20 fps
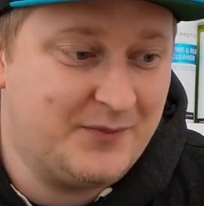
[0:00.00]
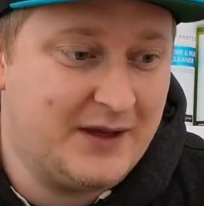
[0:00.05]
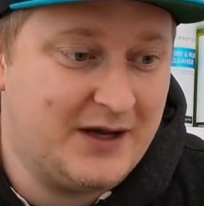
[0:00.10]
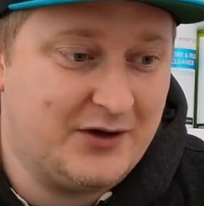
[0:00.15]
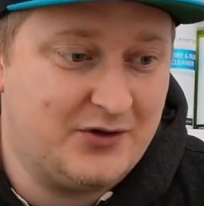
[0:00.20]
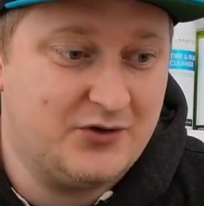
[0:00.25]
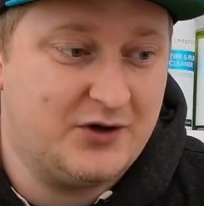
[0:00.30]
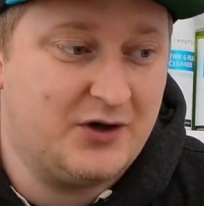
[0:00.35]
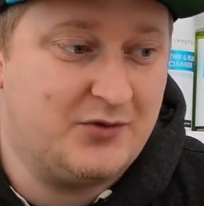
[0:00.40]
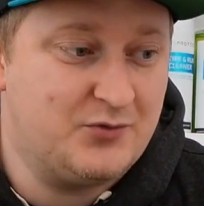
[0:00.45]

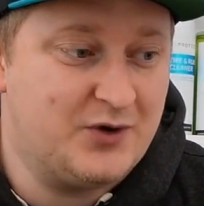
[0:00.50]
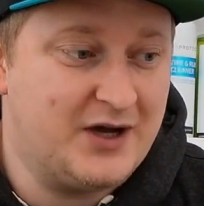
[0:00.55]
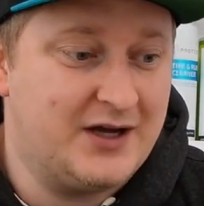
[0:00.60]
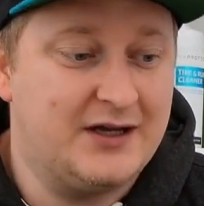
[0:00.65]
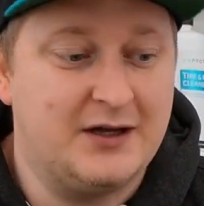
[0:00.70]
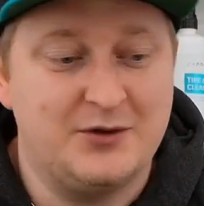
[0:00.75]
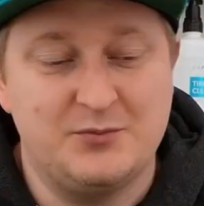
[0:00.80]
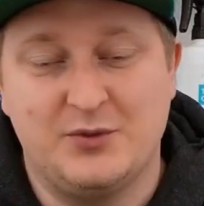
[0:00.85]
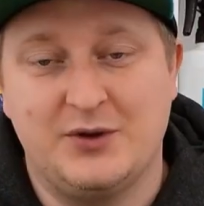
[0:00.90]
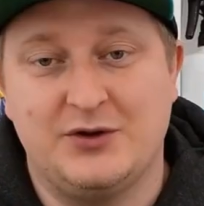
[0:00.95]
And you can write
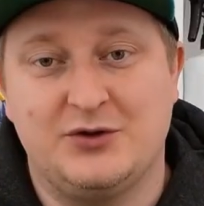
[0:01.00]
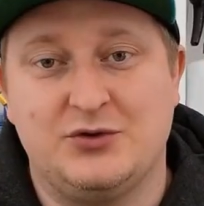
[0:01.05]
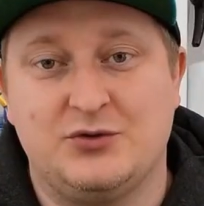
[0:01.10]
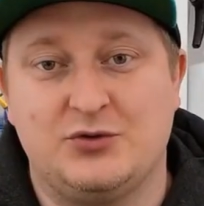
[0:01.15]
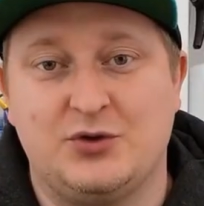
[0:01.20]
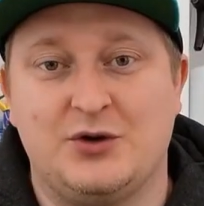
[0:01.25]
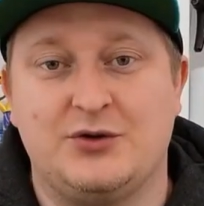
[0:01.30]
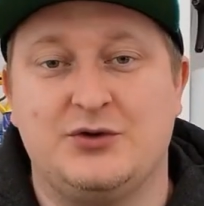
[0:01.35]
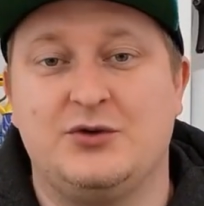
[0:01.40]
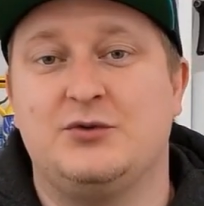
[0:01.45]
in whether you
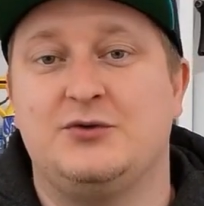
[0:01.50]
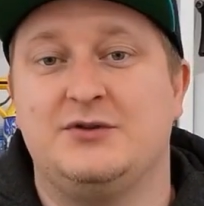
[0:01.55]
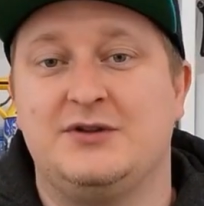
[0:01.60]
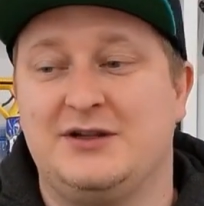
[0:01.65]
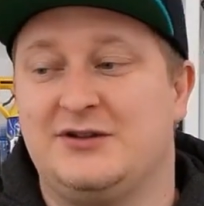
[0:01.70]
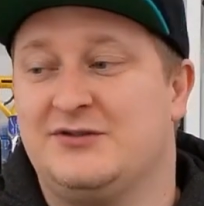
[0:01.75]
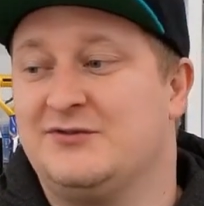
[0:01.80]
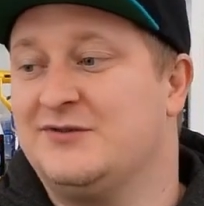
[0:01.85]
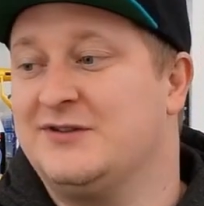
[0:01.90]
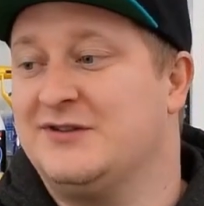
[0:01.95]
got new
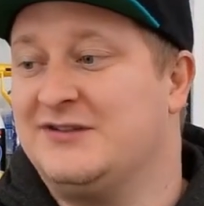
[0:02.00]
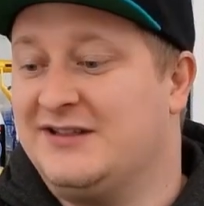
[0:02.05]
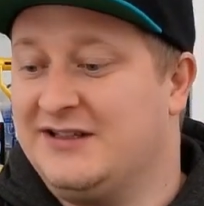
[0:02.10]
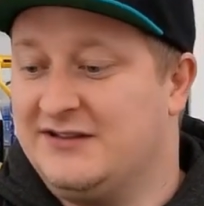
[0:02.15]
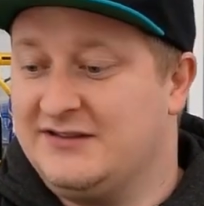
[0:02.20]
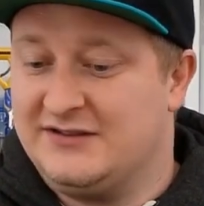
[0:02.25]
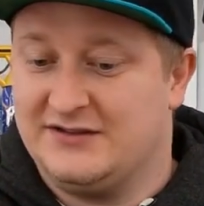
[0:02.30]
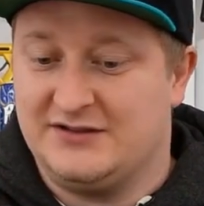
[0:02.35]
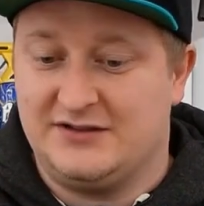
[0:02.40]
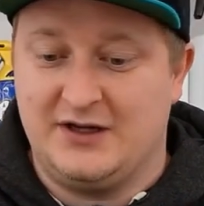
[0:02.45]
things for the
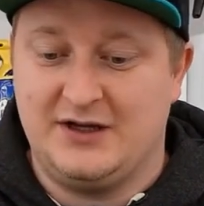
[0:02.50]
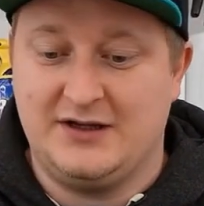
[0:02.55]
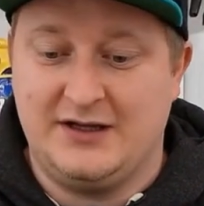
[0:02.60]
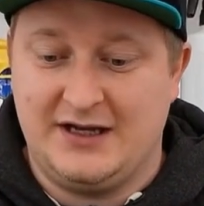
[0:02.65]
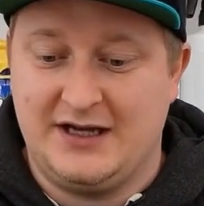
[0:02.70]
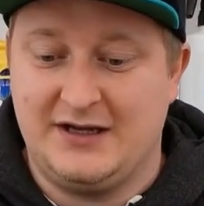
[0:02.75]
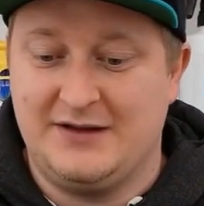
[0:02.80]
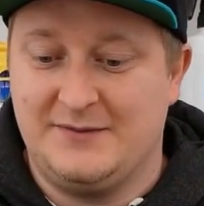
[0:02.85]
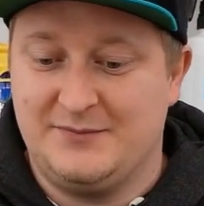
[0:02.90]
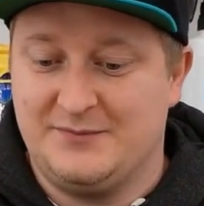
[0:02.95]
season start
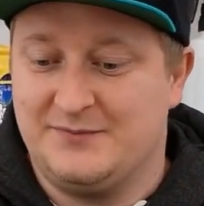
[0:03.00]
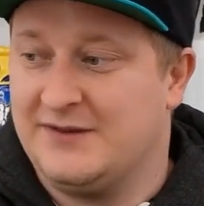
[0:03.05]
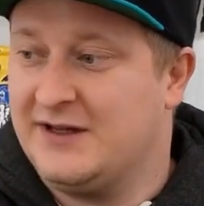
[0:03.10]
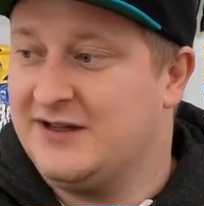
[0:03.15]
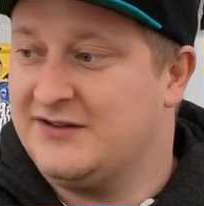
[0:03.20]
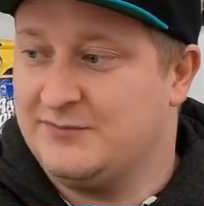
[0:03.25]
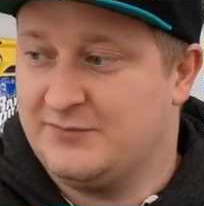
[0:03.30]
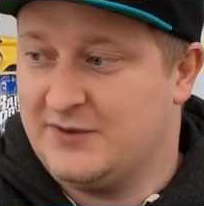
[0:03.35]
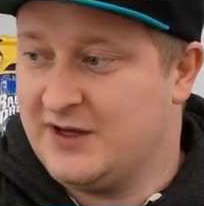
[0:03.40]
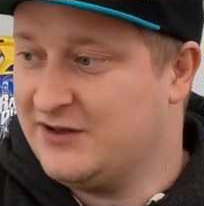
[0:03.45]
again,
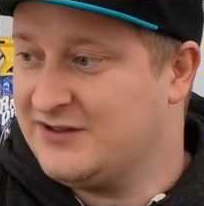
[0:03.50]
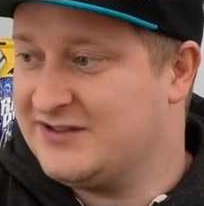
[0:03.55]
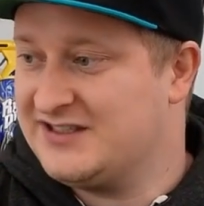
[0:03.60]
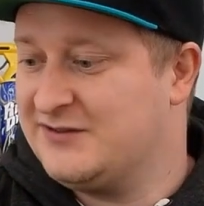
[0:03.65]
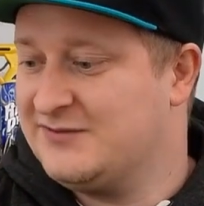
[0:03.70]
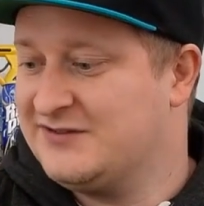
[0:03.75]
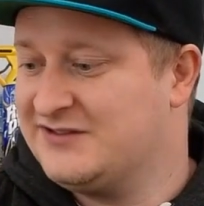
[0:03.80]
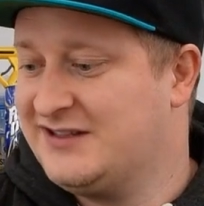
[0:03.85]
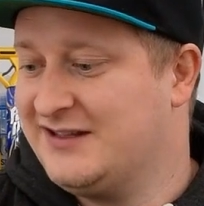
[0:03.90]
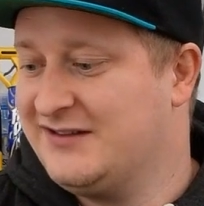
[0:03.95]
like the
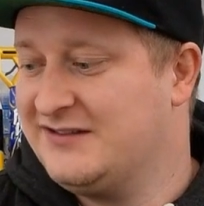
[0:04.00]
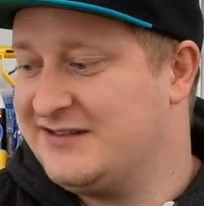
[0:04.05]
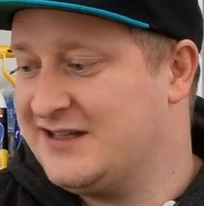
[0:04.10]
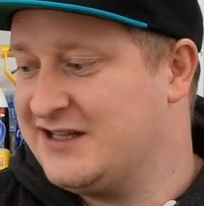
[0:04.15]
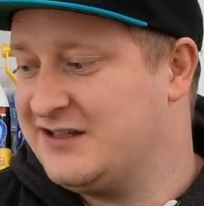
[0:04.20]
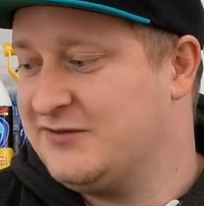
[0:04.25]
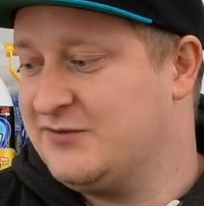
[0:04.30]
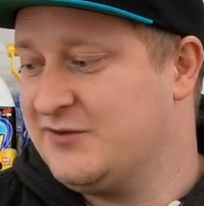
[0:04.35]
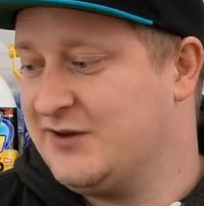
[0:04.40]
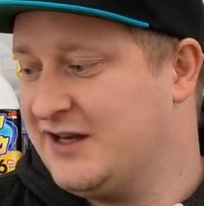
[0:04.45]
polishing machine
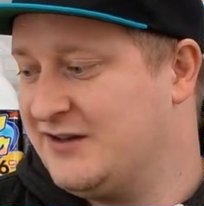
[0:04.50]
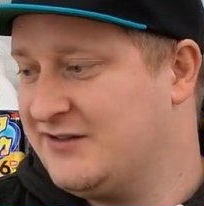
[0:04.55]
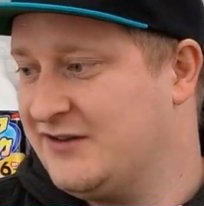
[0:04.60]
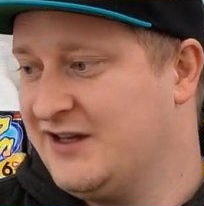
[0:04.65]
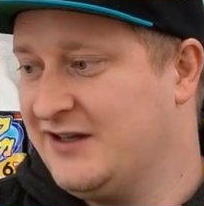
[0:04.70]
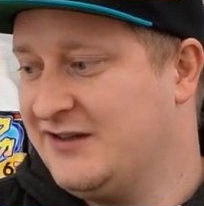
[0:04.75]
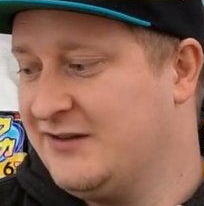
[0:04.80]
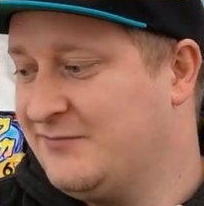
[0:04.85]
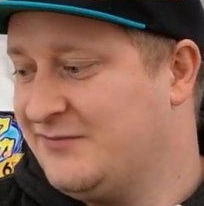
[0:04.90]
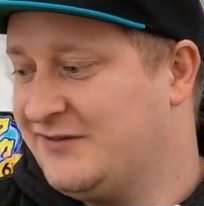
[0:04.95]
set or other
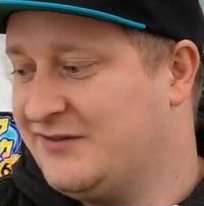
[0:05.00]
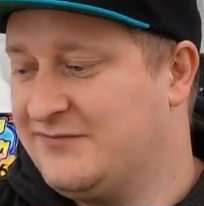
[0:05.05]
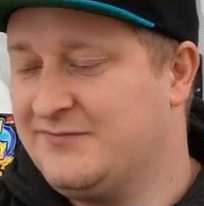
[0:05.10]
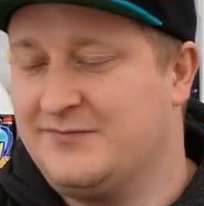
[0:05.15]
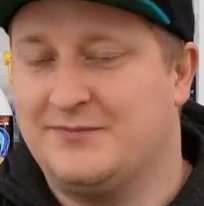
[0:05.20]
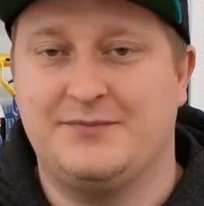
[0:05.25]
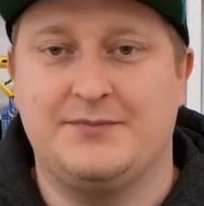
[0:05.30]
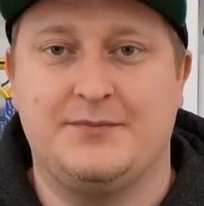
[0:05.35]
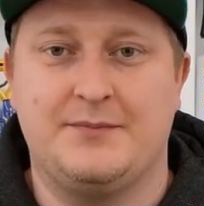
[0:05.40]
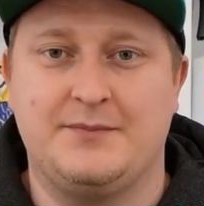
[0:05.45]
items.
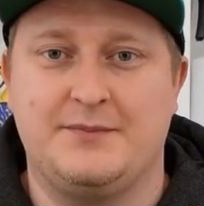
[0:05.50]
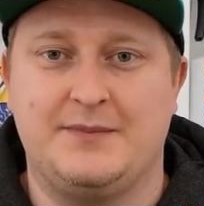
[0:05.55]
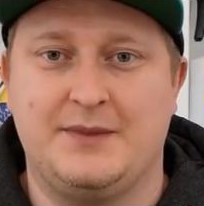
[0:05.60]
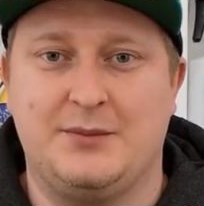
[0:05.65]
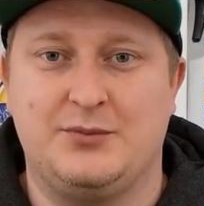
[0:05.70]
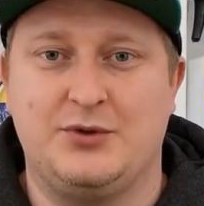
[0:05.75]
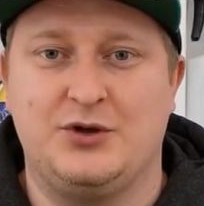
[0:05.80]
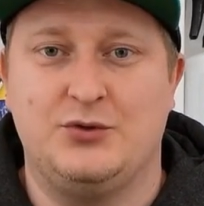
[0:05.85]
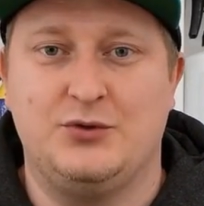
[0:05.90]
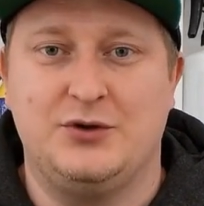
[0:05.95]

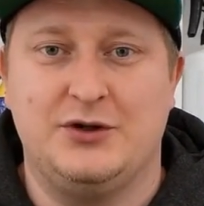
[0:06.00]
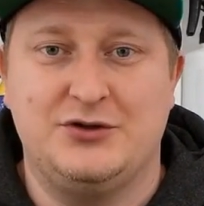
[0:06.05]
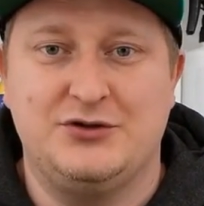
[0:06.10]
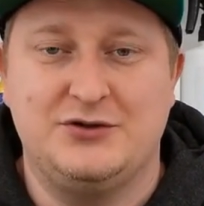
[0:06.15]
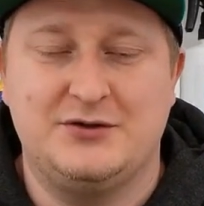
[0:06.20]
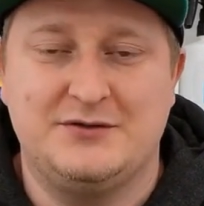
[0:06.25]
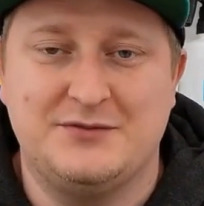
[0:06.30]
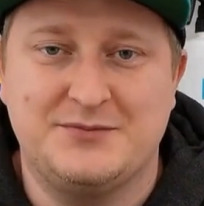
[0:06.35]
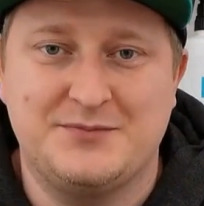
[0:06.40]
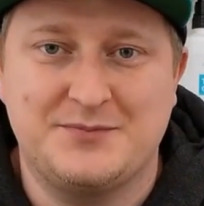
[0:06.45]
I'm
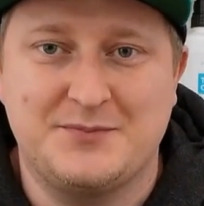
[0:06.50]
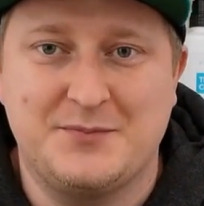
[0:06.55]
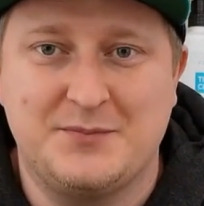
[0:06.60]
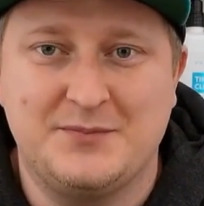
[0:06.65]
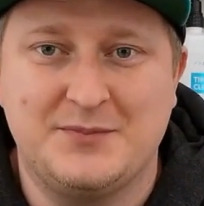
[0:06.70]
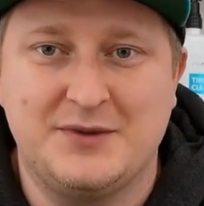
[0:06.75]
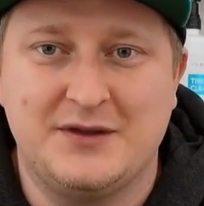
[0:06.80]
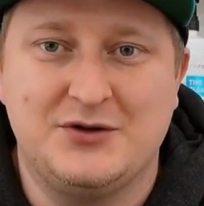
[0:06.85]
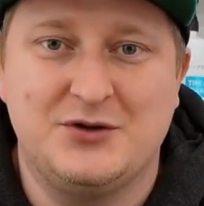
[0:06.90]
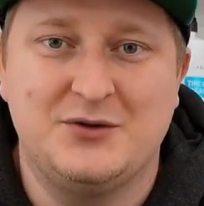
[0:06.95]
curious.
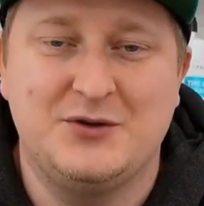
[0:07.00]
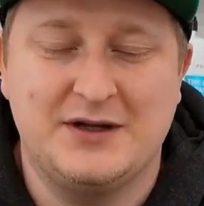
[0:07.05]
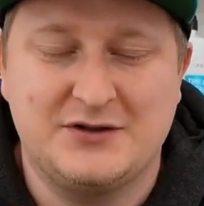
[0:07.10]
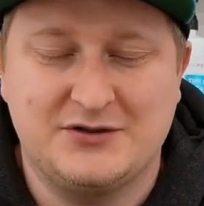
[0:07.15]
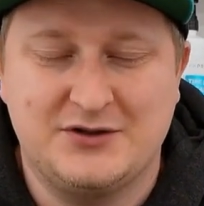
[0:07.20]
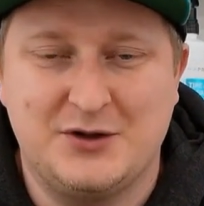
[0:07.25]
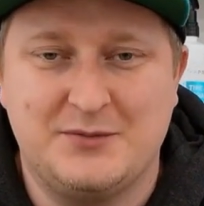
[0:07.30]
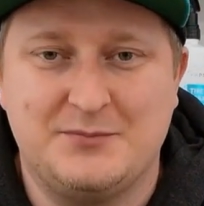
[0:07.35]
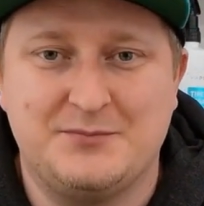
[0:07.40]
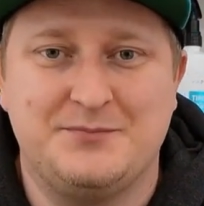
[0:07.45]
Until next
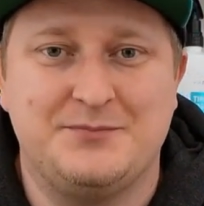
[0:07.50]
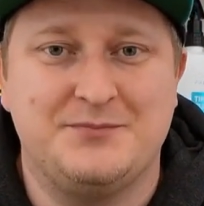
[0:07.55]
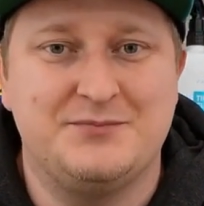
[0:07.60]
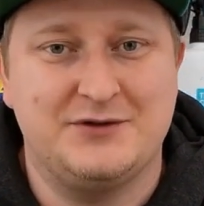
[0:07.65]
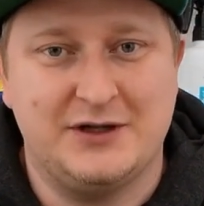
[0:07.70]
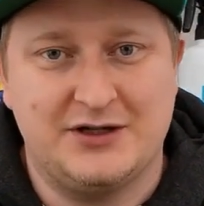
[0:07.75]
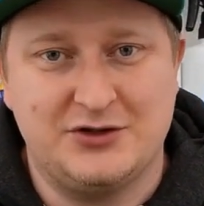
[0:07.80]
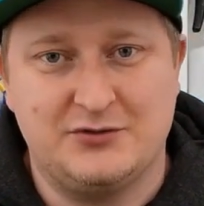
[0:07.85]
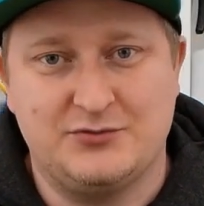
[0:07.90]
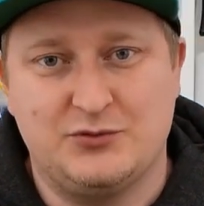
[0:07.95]
time,
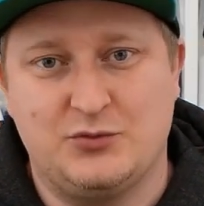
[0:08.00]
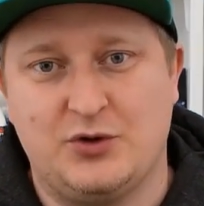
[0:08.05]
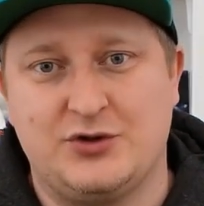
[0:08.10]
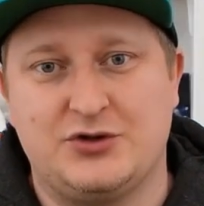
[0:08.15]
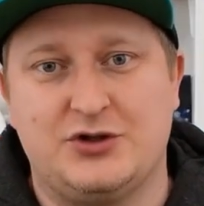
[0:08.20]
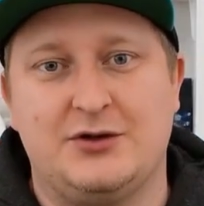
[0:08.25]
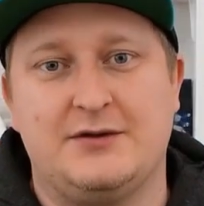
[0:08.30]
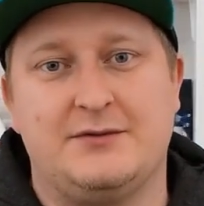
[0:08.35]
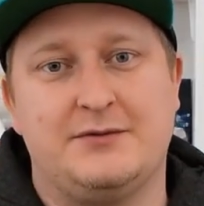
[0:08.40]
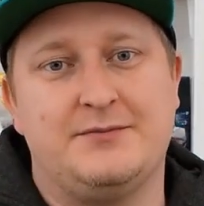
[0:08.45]
thank you for
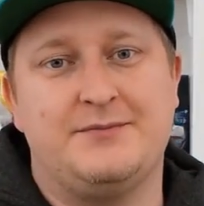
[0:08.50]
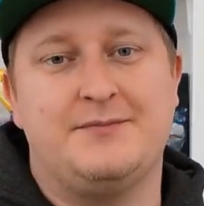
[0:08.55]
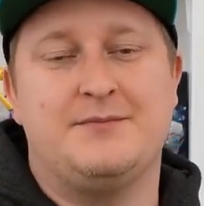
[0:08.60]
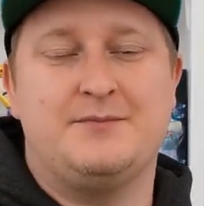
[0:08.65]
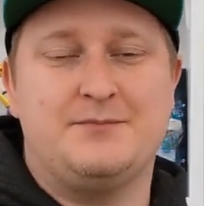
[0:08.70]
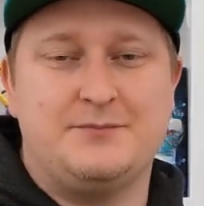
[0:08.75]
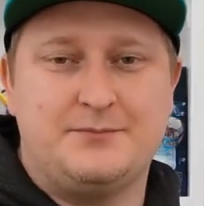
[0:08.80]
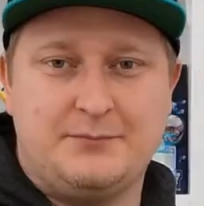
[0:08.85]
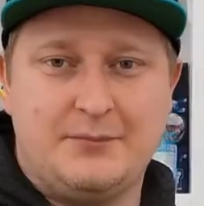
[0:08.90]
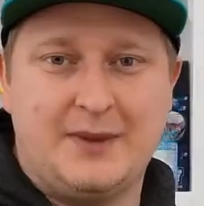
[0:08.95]
watching.
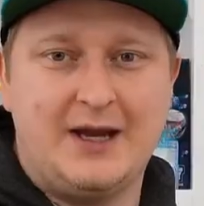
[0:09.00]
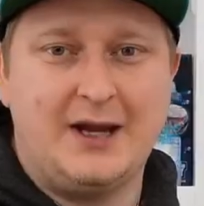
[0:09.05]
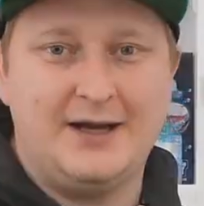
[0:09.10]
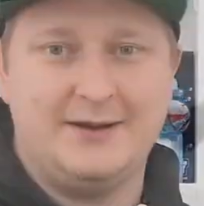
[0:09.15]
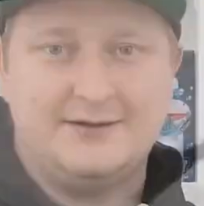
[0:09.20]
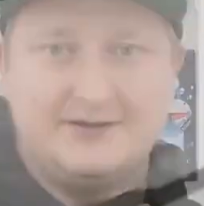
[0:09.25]
Bye.